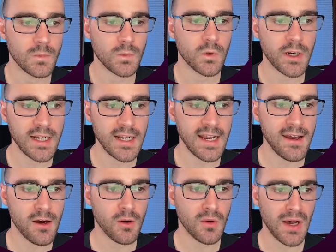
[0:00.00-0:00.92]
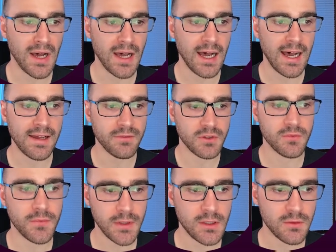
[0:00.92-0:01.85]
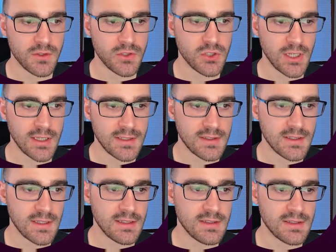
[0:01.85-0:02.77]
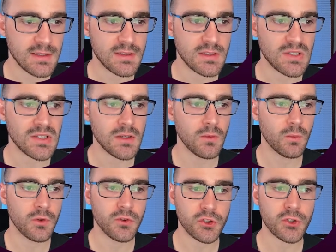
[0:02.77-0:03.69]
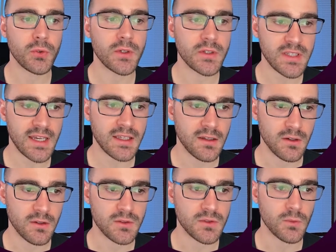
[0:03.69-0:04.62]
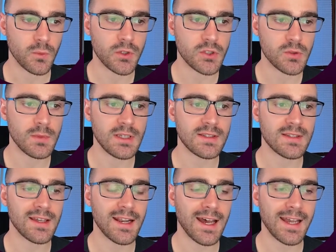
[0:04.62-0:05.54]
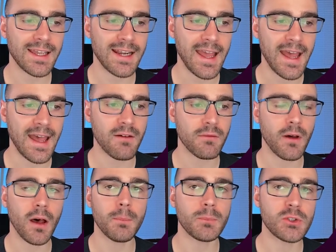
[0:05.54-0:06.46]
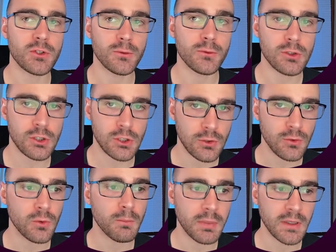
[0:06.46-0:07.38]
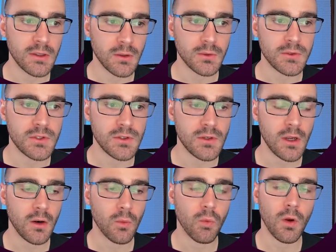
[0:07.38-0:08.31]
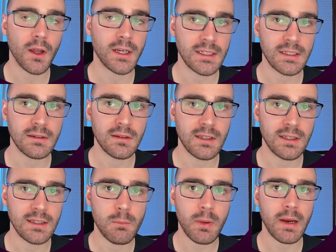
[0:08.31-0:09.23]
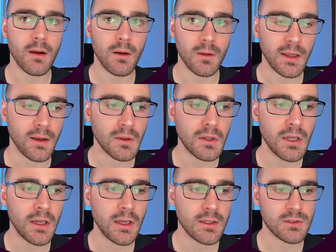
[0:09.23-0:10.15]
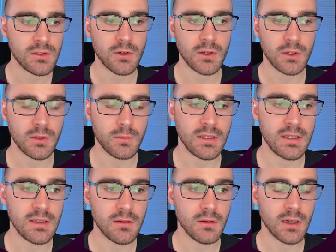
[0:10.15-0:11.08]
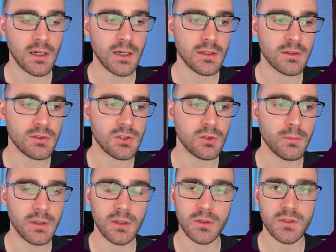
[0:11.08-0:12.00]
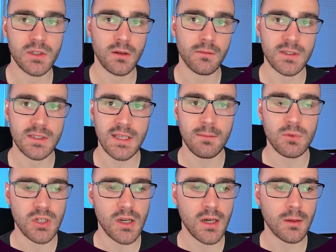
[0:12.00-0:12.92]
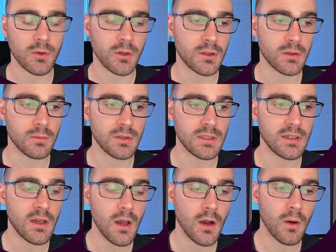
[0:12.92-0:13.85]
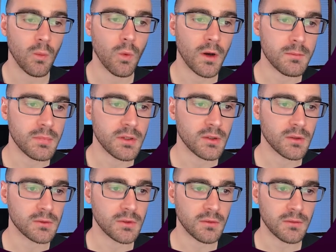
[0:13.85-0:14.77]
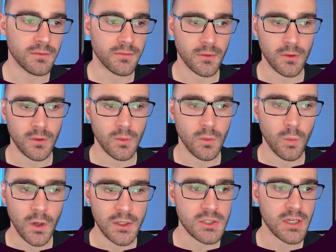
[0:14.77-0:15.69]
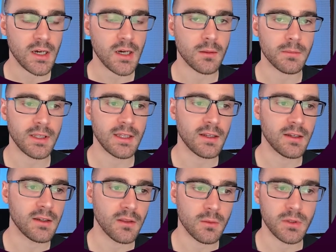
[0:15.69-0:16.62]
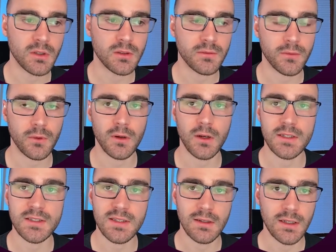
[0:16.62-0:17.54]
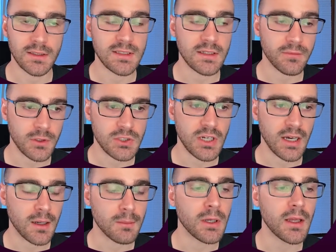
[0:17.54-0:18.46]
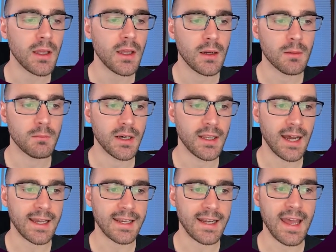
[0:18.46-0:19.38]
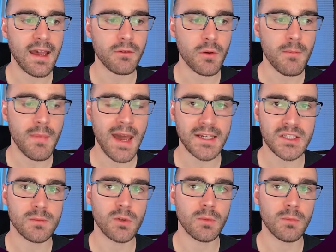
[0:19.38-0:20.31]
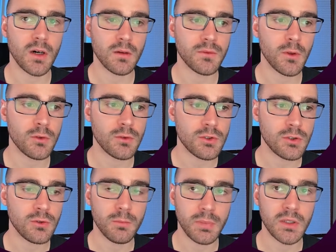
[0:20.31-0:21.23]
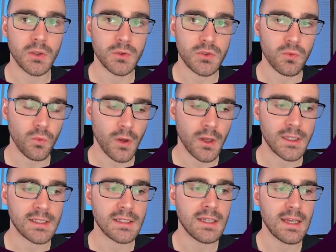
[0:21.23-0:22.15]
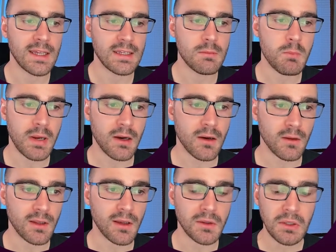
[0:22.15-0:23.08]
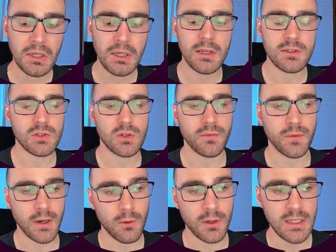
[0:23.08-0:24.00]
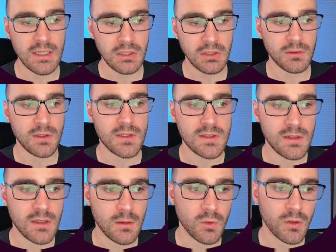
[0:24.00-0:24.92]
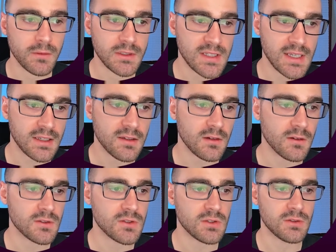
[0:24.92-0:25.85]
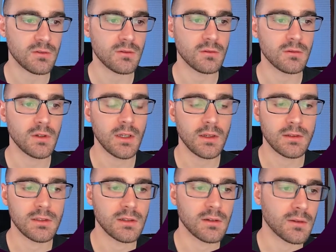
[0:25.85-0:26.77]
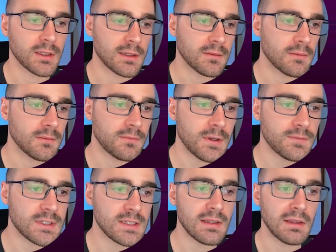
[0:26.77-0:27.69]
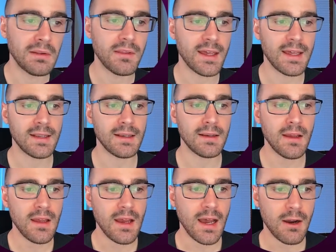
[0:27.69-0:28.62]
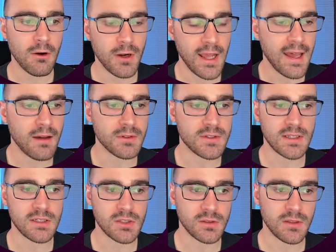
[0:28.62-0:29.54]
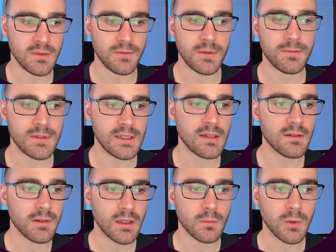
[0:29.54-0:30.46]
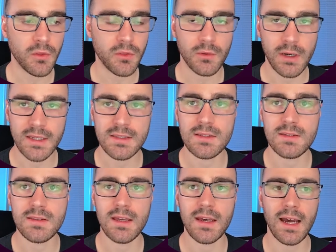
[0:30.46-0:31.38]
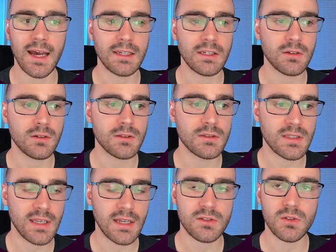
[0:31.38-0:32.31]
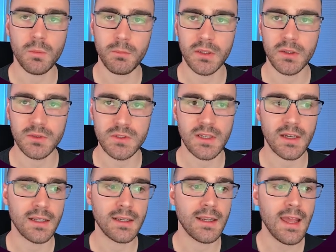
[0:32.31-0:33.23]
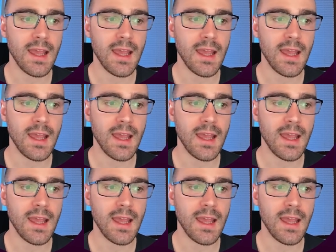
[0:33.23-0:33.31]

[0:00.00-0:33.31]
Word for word: Right now, I've configured this Jenkins instance with two executors, which means that I can have up to two builds running in parallel. So it could be uh, two builds of the same job, or it could be one build for one job and another build for a, a different job. But I can have a maximum of two builds running in parallel. So if I were to increase the number of executors to, you know, like fifty, then I would have essentially fifty available threads that I could schedule builds on,